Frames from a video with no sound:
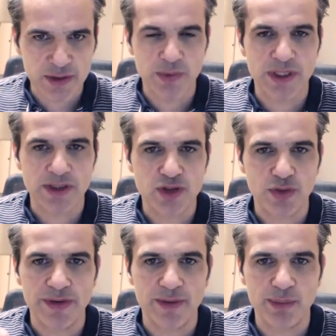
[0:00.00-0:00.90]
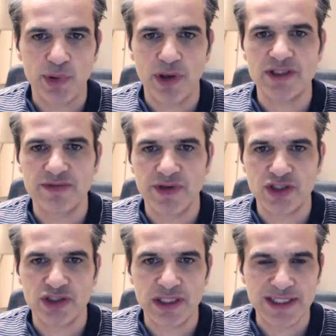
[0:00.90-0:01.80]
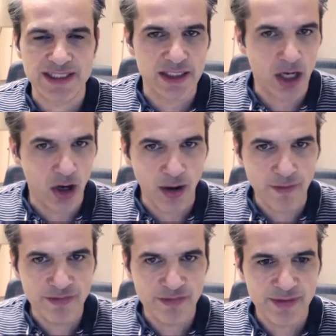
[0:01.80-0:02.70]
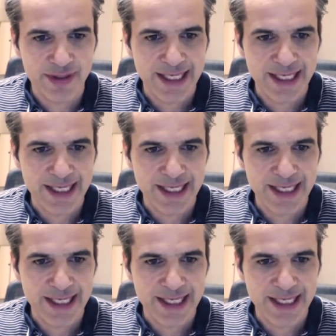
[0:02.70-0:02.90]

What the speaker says: we turn the proxy functionality off,